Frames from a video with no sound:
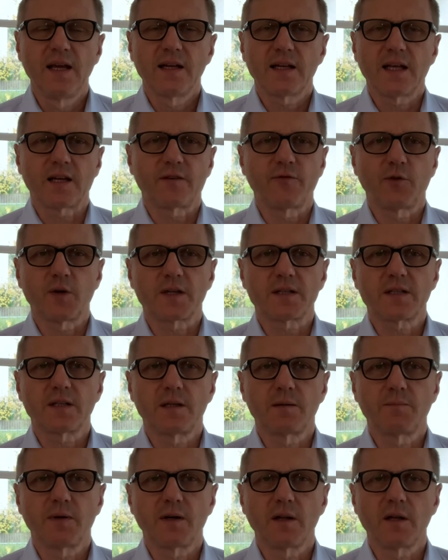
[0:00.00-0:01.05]
Like, for
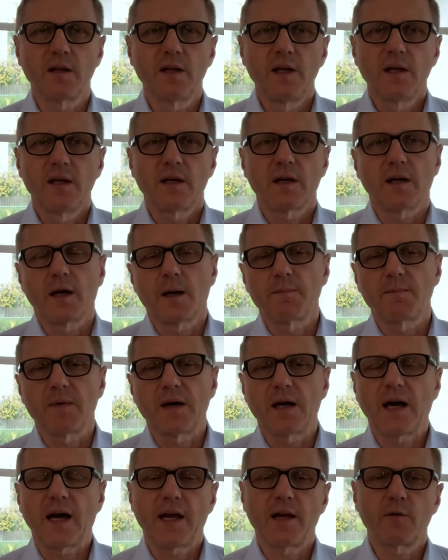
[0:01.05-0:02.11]
example,
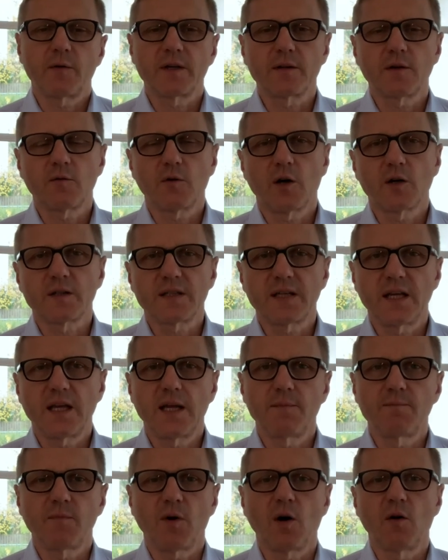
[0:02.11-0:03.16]
hiring the wrong
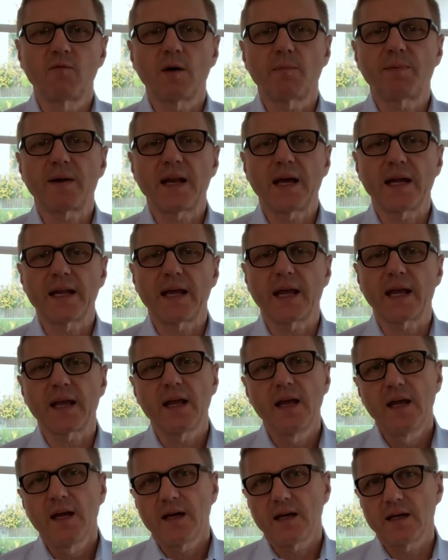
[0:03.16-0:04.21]
team, over planning,
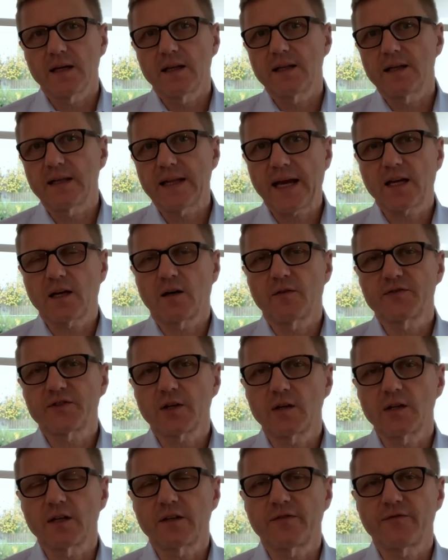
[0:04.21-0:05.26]
lack of
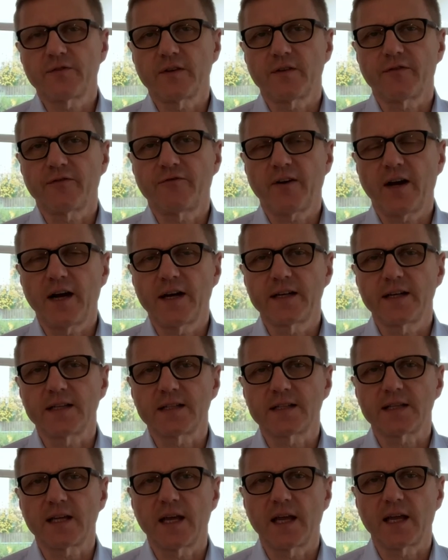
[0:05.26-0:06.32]
solid
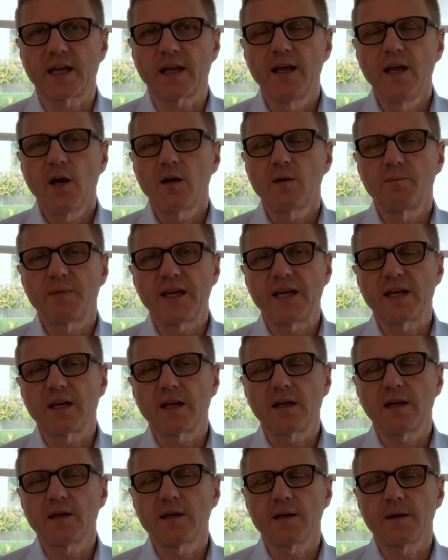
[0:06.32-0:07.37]
financing, being